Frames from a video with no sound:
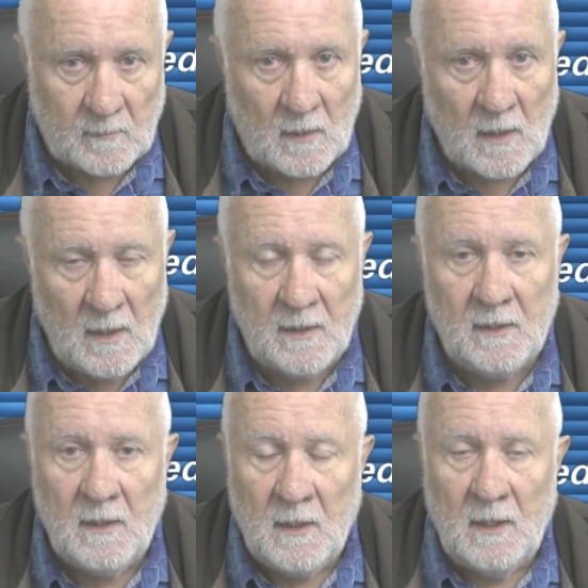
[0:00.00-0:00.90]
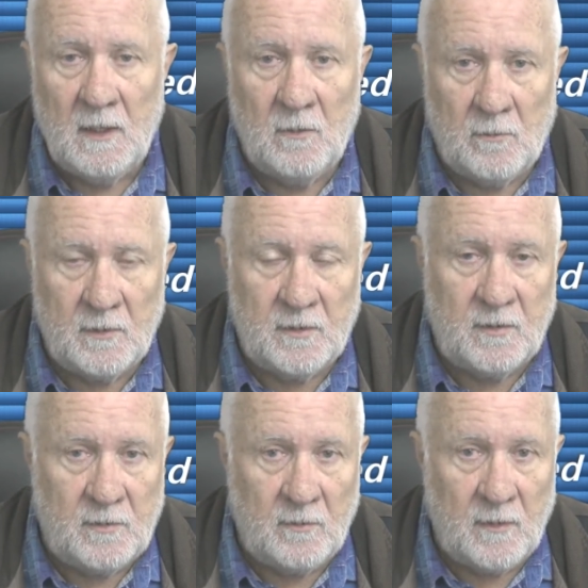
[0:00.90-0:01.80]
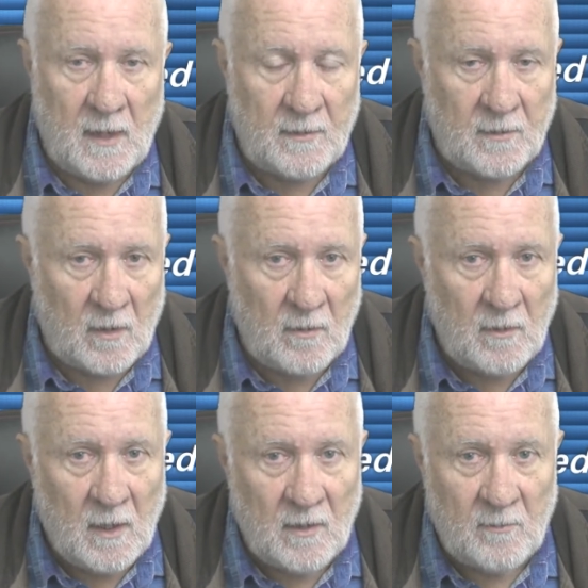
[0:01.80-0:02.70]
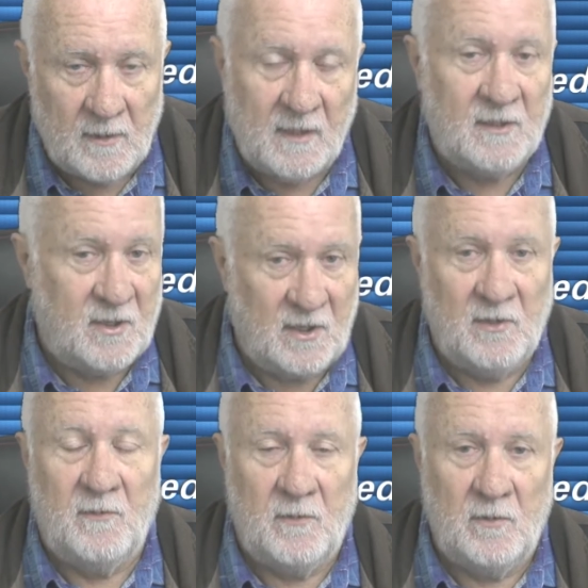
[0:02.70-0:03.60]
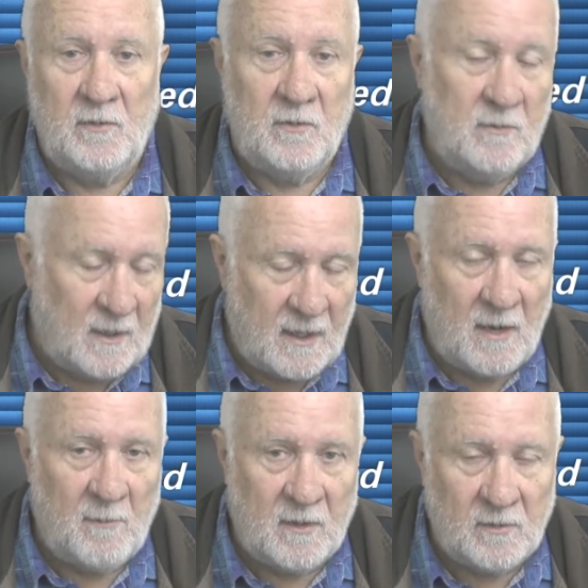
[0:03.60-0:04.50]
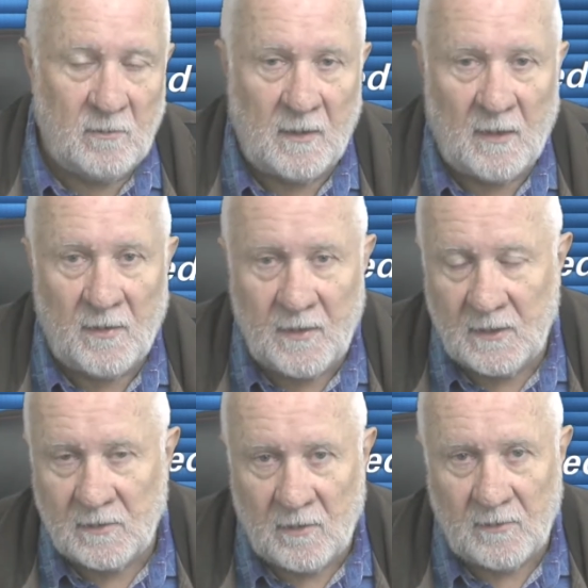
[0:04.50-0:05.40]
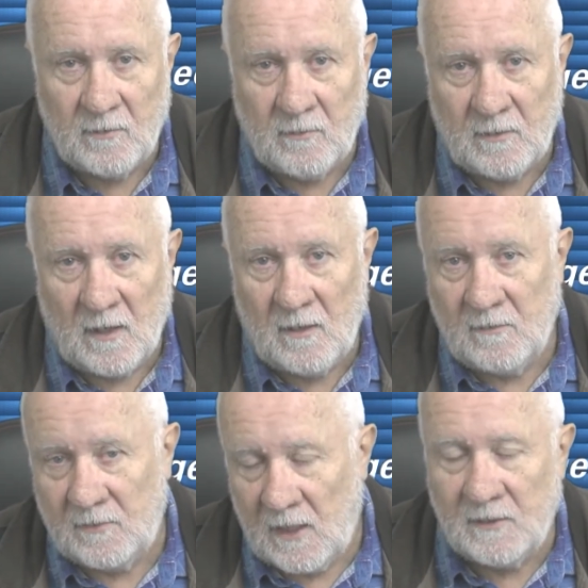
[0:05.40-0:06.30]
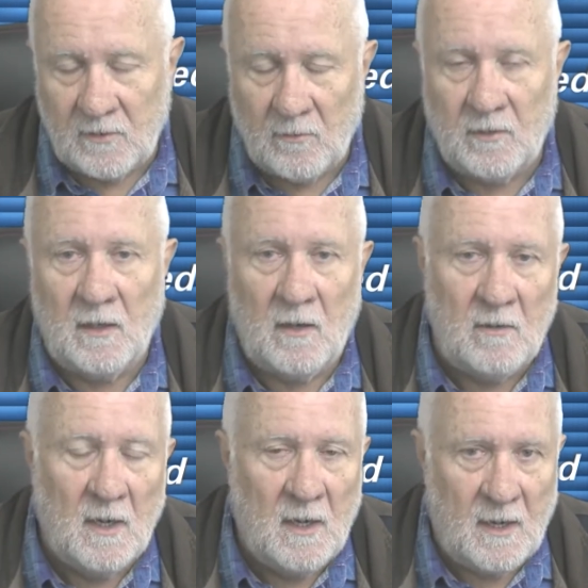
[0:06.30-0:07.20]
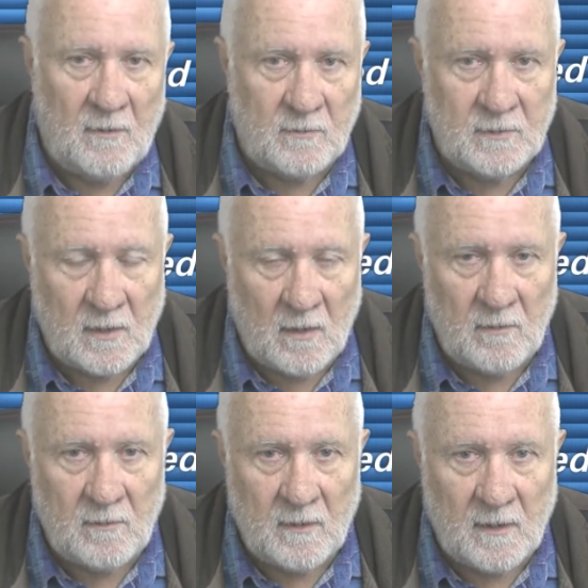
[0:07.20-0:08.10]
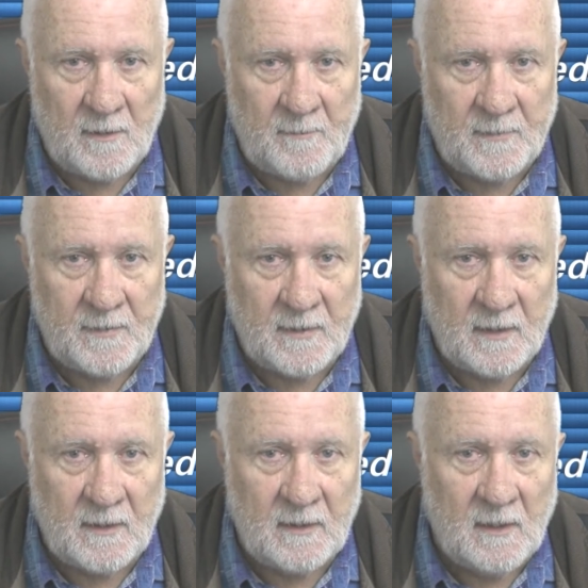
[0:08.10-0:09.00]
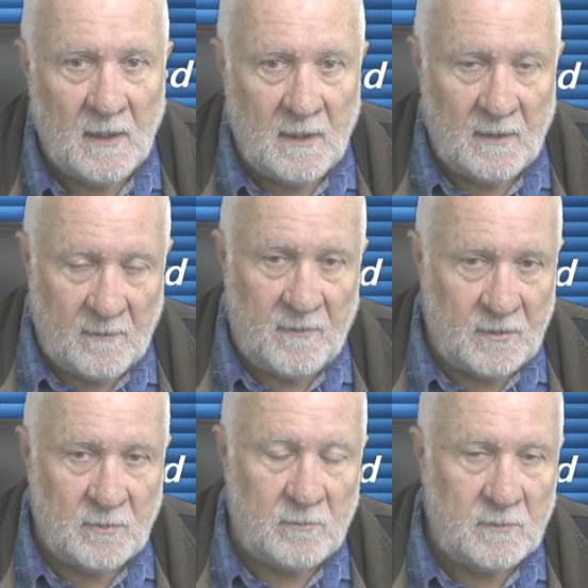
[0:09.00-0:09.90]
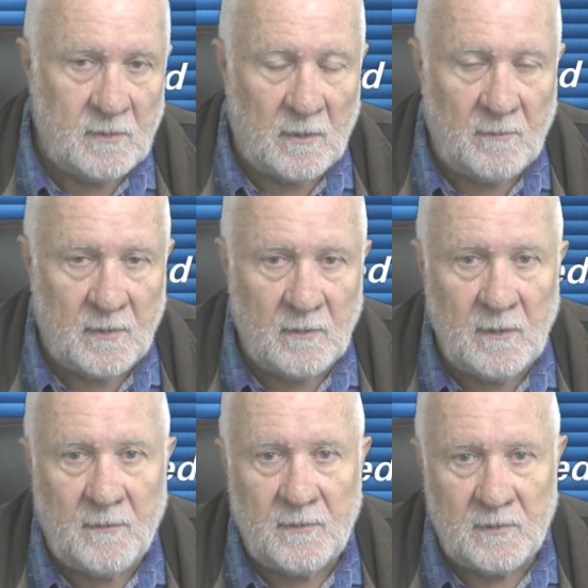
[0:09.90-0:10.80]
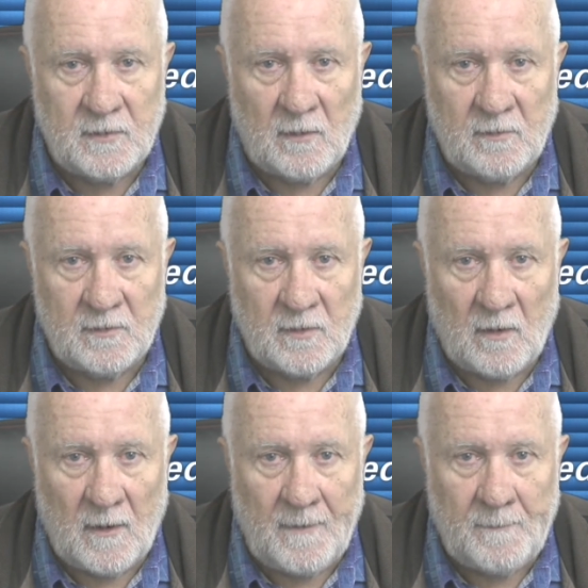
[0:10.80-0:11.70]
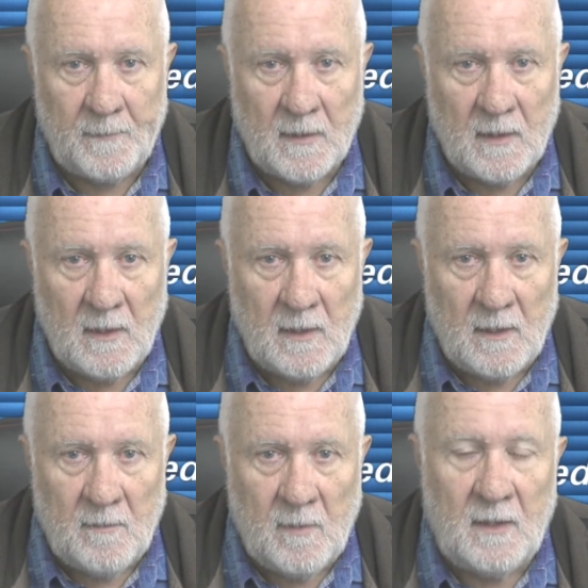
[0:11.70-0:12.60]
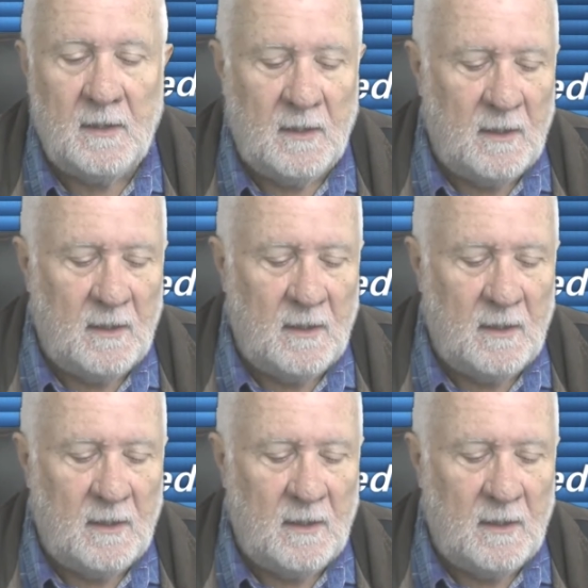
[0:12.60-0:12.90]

And in order to do that, though, we need to interview you. Again, we can do all the other things, hide the audio, change the audio, and also the visuals of you if you so desire. But